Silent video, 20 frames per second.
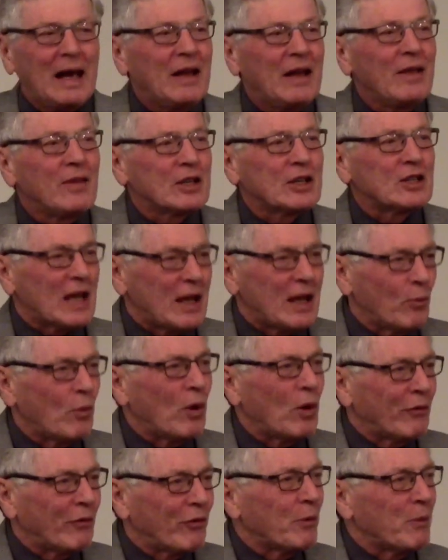the sent
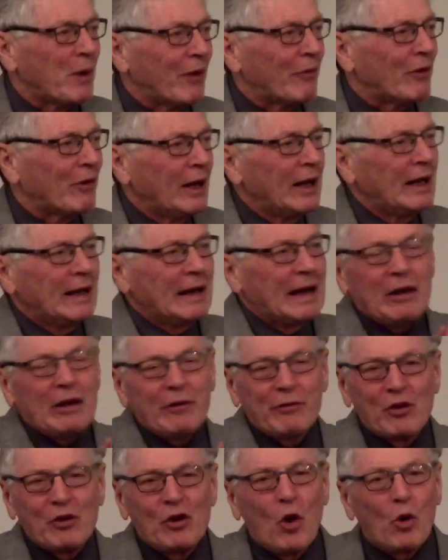one from heaven.
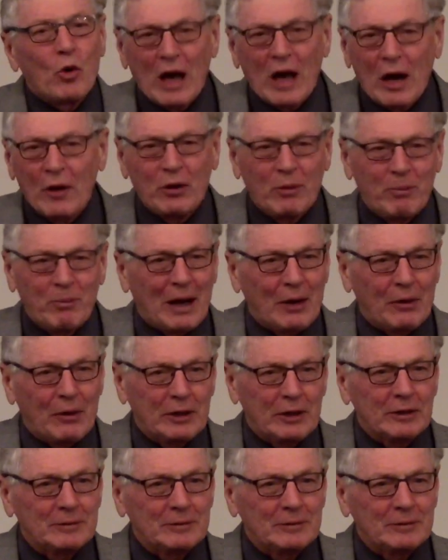Leave no doubt about it.